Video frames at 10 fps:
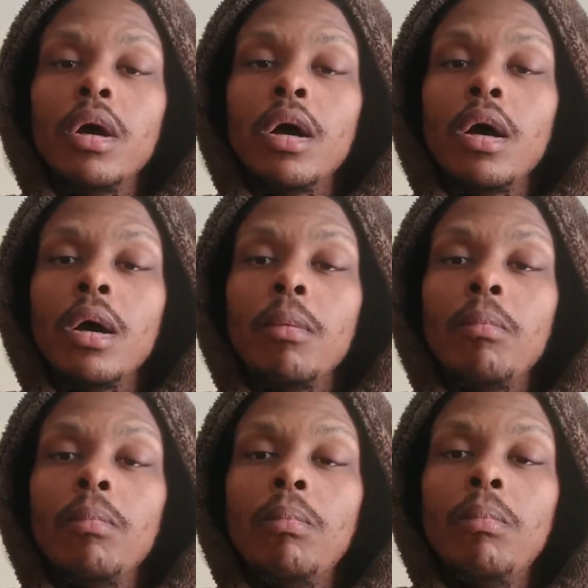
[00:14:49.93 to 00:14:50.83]

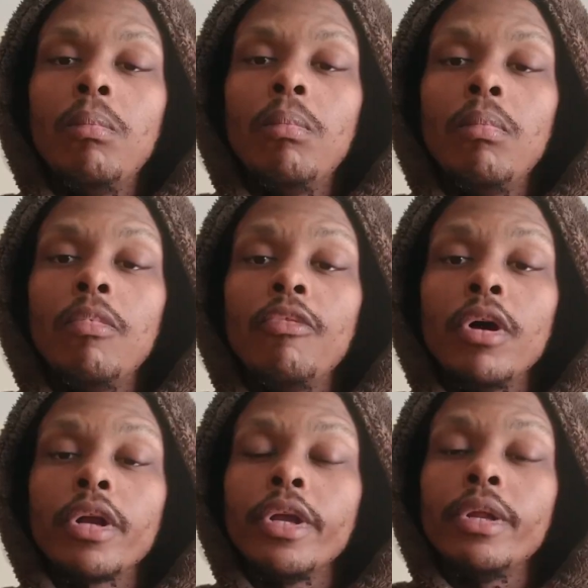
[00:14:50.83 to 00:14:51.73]
Um,
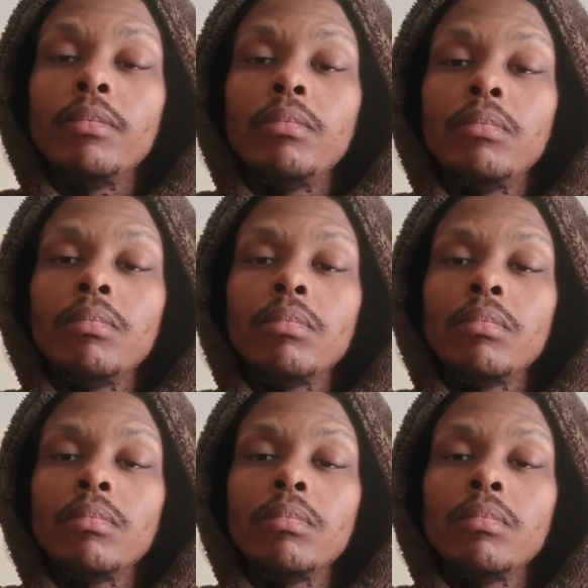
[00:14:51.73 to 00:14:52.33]
fucking,